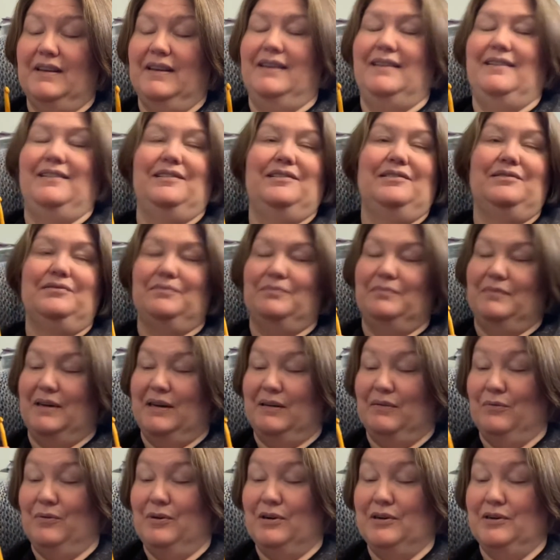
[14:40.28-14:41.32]
Oh, my
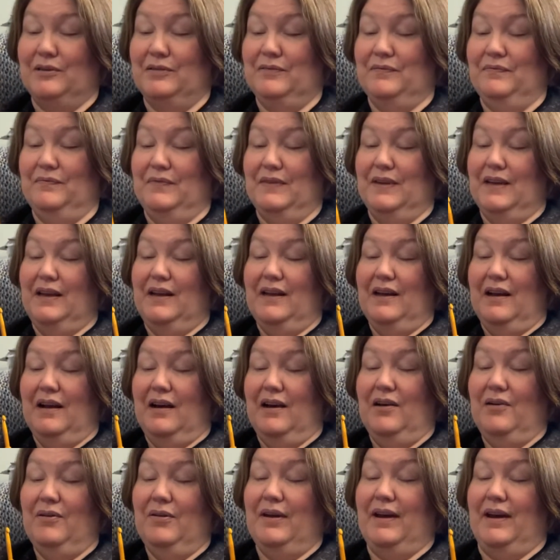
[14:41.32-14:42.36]
word.
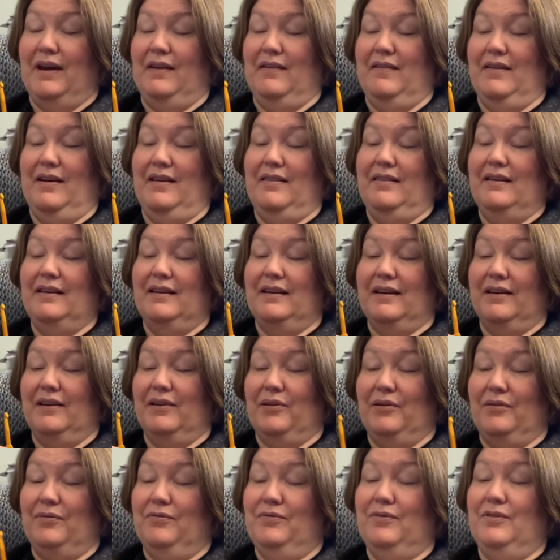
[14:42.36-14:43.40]
Okay, I think I
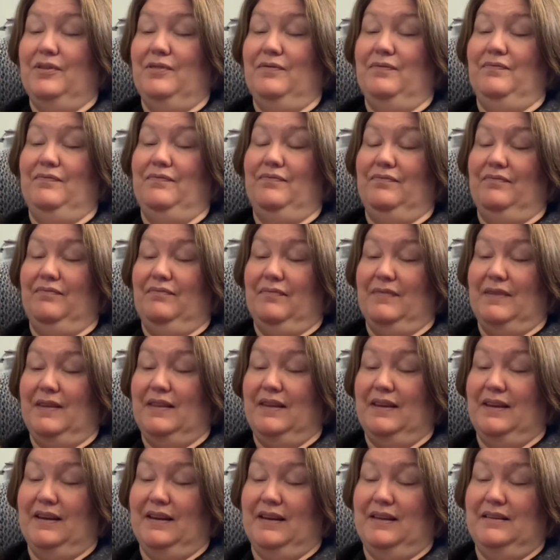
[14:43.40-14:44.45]
goofed. I
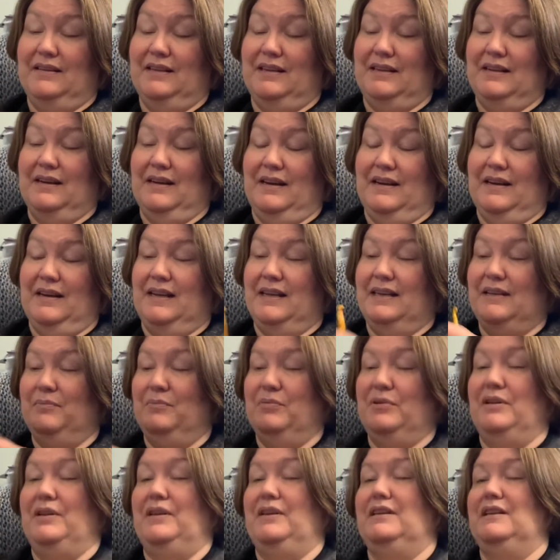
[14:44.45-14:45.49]
think I did not need to
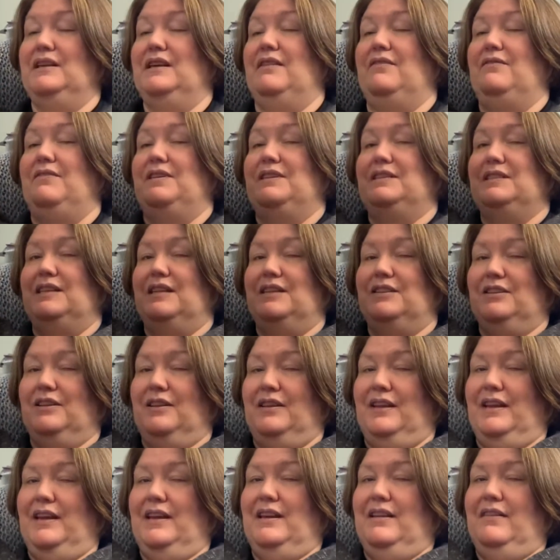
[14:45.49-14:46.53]
put a V-stitch on
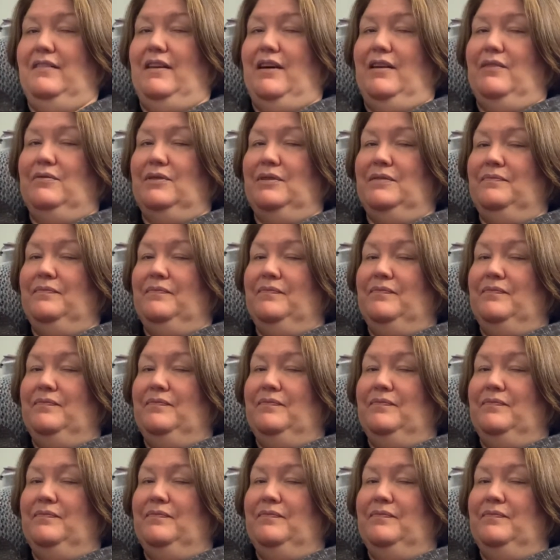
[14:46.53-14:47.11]
the end of that one.